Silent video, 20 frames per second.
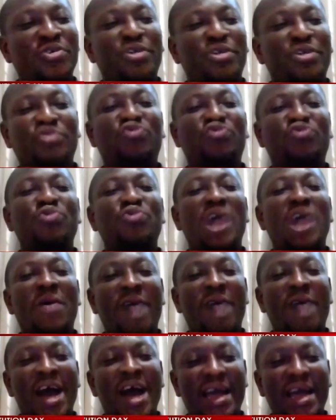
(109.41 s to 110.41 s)
onto
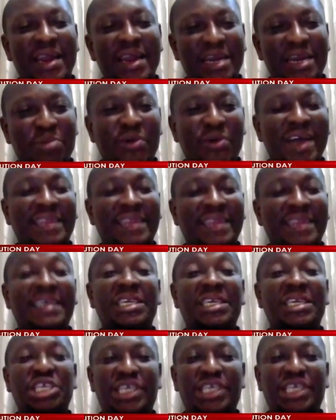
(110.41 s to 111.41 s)
our
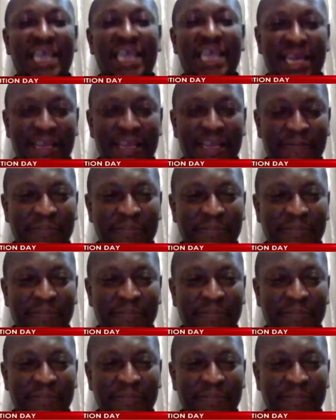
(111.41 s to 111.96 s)
democratic journey.